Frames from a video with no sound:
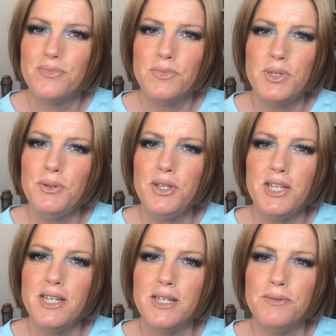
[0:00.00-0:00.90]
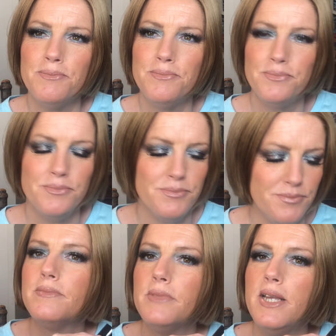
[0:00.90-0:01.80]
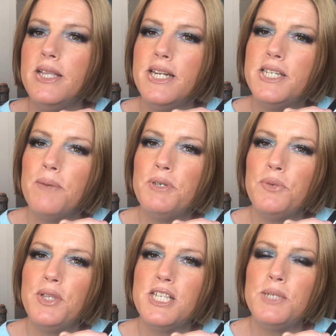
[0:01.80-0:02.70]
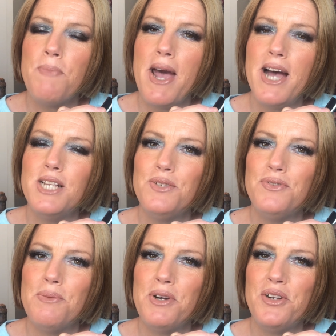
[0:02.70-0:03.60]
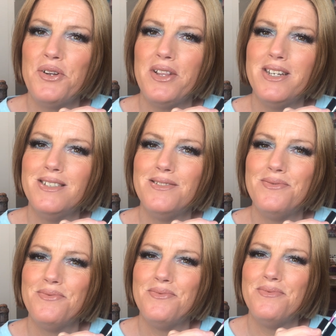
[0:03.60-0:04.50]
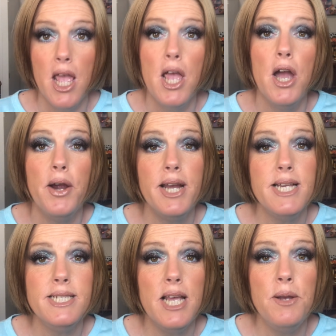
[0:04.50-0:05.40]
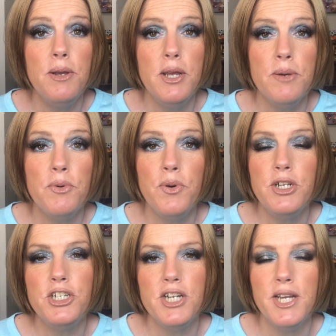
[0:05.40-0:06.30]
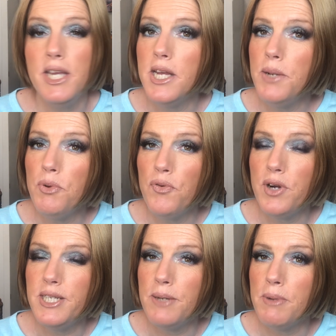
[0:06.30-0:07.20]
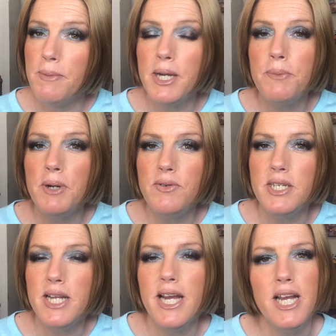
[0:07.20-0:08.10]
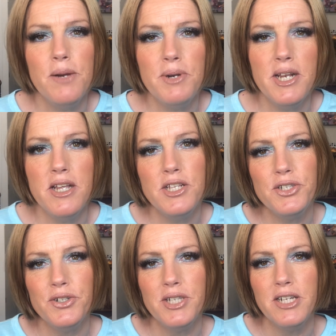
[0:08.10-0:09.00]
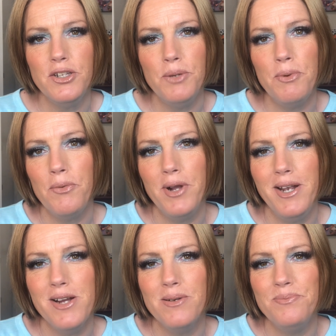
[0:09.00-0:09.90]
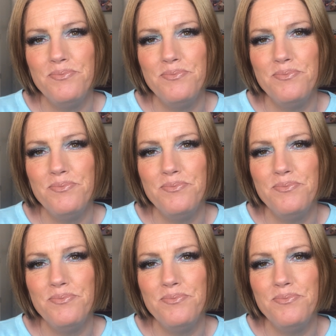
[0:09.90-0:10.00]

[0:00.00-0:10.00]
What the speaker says: What were you thinking? And then I topped it with Spaz from Unearthly. All right, guys, I am going to check in before I take my makeup off tonight. I'm going to insert the clip right now.